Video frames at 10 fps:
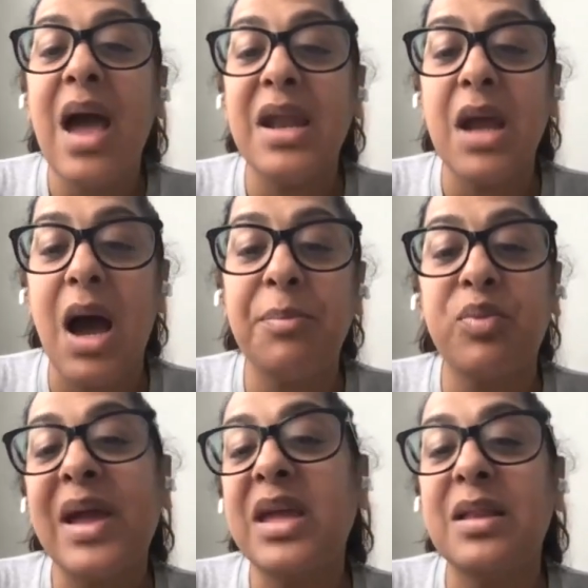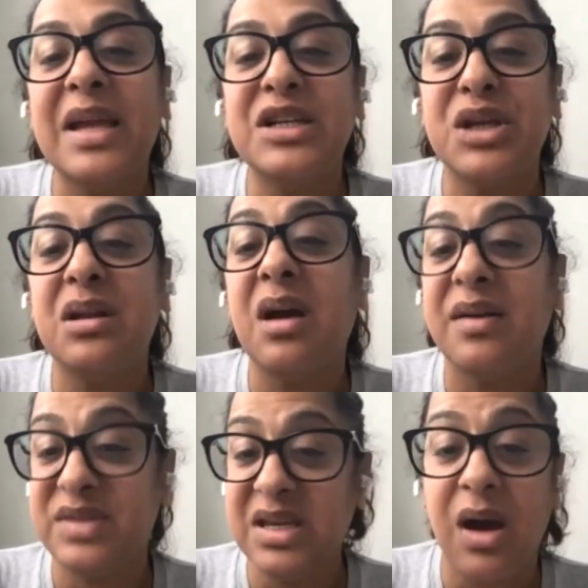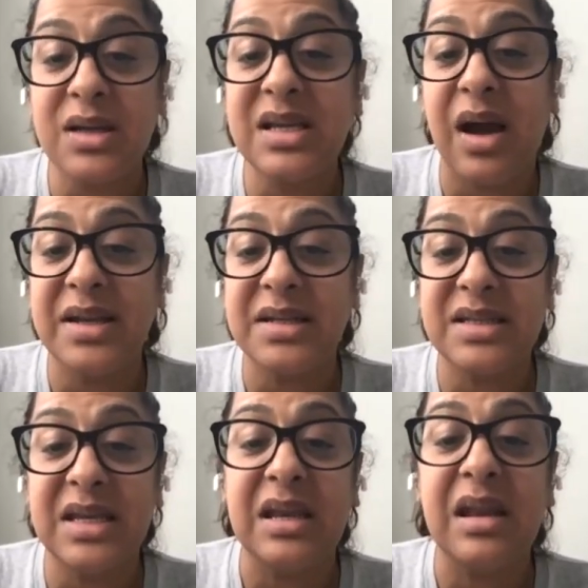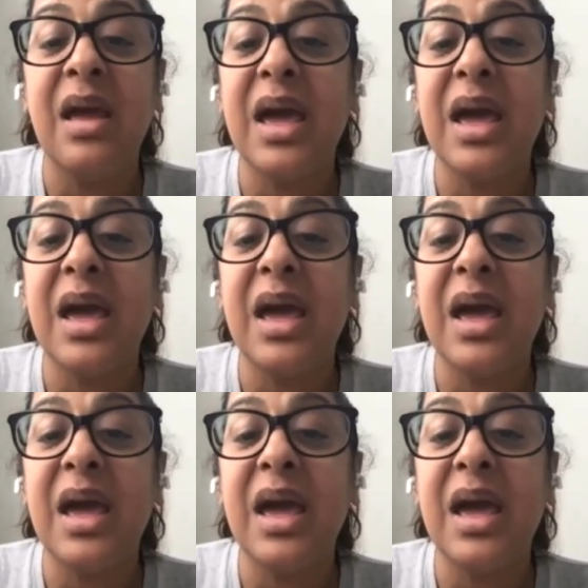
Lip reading: an upregulation of deoxyinosine